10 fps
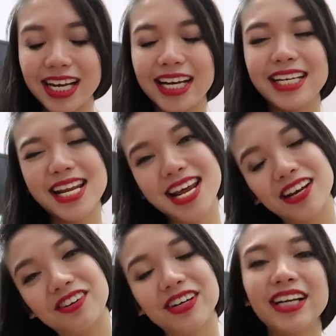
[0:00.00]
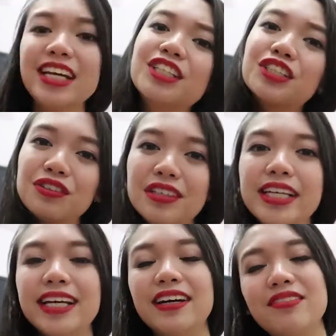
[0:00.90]
that I didn't really
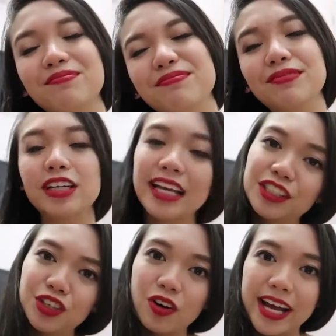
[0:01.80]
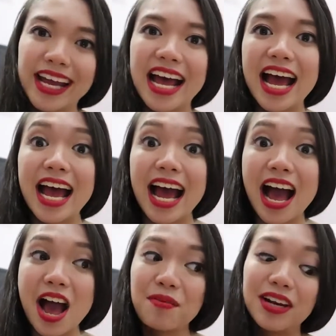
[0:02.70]
truly enjoy,
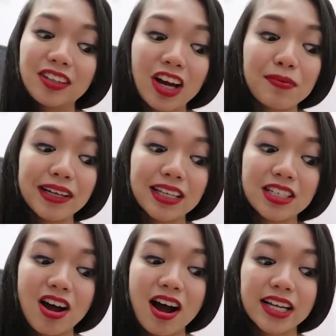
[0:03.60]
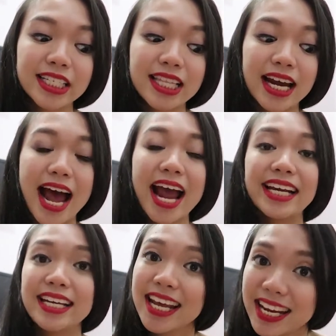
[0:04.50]
I'm gonna talk about the songs that I
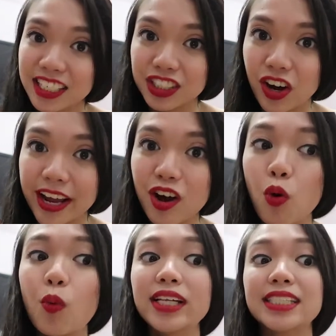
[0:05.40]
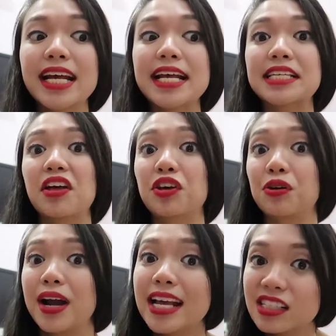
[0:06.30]
did enjoy, which is the
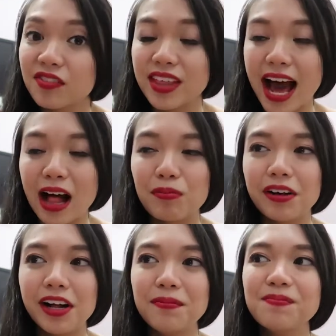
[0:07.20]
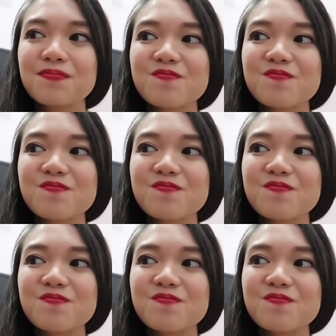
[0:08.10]
rest of the album.